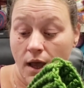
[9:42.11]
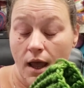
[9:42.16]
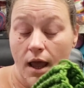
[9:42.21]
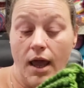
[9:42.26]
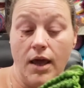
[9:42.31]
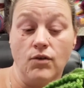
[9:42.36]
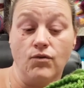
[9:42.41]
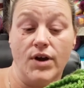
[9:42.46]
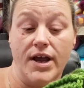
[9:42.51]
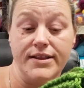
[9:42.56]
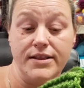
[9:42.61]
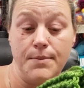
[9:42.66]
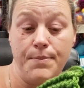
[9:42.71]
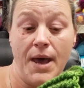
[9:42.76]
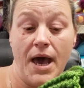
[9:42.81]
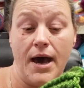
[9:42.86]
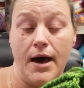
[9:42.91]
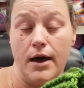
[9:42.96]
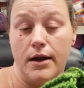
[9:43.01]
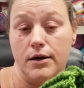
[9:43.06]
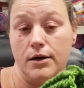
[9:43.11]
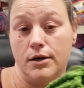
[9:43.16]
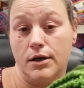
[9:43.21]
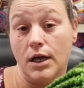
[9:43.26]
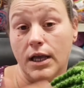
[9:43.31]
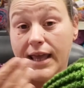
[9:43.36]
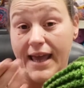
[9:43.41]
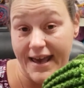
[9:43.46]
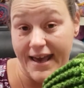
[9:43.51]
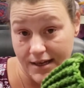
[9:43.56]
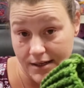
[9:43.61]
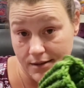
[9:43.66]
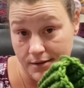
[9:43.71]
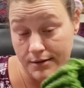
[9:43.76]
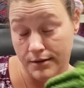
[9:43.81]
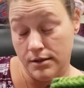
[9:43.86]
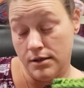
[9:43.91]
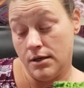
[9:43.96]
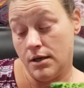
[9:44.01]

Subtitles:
and read the pattern again